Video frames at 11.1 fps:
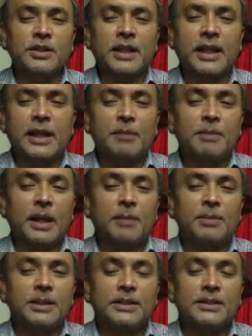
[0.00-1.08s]
They have
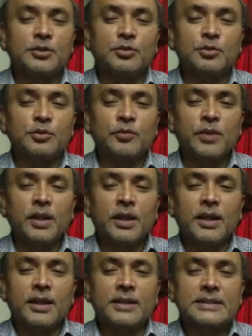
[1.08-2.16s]
ability to
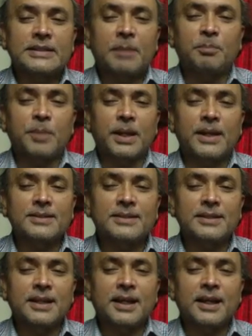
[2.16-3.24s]
suppress
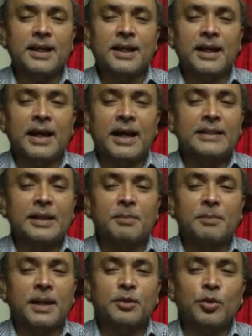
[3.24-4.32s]
other
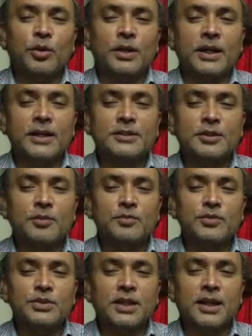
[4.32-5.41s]

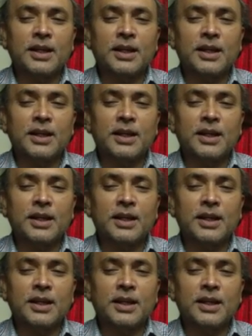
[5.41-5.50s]
microorganisms.